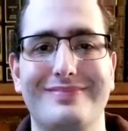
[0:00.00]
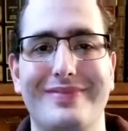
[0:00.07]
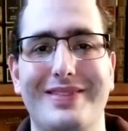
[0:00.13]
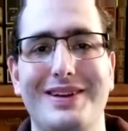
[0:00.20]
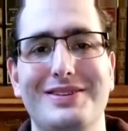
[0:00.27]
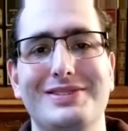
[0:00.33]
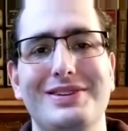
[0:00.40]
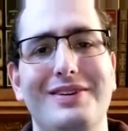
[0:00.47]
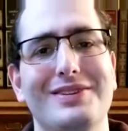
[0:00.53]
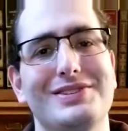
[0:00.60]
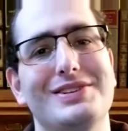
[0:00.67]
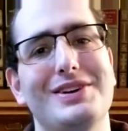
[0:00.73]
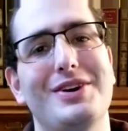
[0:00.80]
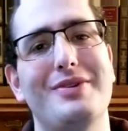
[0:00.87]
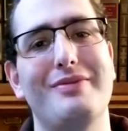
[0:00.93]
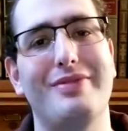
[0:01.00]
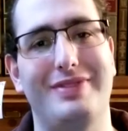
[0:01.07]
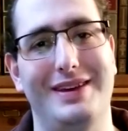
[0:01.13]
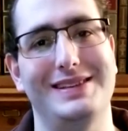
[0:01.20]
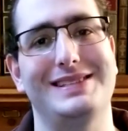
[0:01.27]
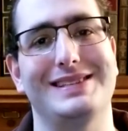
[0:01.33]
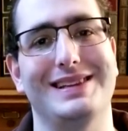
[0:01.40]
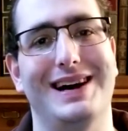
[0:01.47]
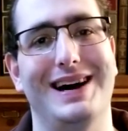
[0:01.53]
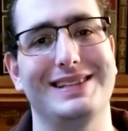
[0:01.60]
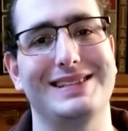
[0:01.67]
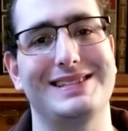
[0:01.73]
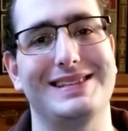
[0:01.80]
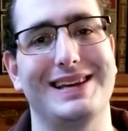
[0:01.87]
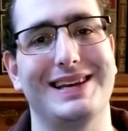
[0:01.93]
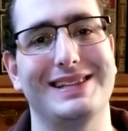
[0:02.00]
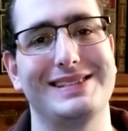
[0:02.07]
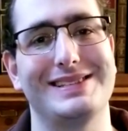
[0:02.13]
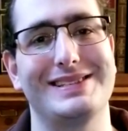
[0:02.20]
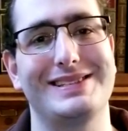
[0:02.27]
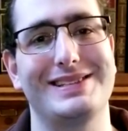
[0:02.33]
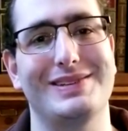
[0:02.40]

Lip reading: There's also this nonsense.